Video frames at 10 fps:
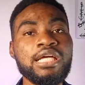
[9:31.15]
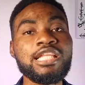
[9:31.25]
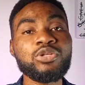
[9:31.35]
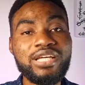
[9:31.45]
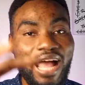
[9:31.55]

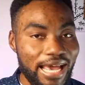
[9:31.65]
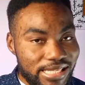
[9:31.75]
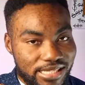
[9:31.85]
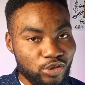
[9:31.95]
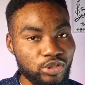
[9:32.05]
Now, the
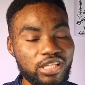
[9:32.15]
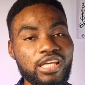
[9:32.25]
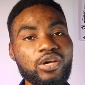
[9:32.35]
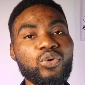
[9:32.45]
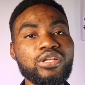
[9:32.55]
icing on the
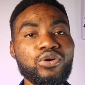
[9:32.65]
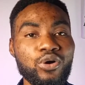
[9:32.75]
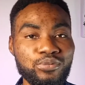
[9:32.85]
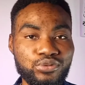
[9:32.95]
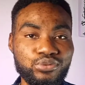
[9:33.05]
cake when it
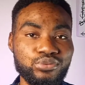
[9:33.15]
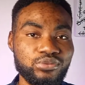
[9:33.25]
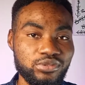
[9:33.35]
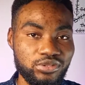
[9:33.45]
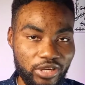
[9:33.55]
comes to
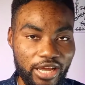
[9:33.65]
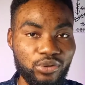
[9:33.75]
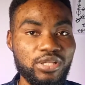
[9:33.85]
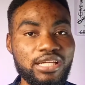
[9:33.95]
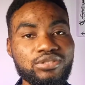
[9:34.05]

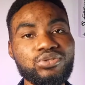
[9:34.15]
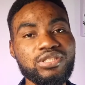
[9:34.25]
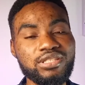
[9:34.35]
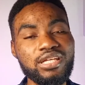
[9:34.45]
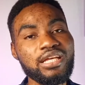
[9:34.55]
triangular
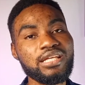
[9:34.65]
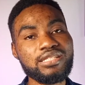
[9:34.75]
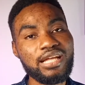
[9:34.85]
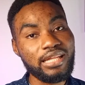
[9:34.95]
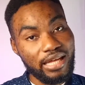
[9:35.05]
study
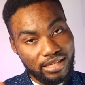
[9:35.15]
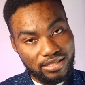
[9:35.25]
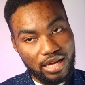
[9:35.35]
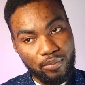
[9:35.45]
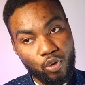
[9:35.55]
is that
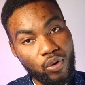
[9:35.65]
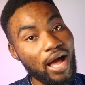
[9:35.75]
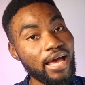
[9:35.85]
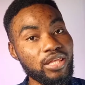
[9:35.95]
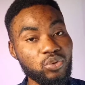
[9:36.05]
exam or
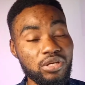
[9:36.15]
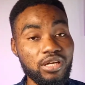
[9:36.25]
high yield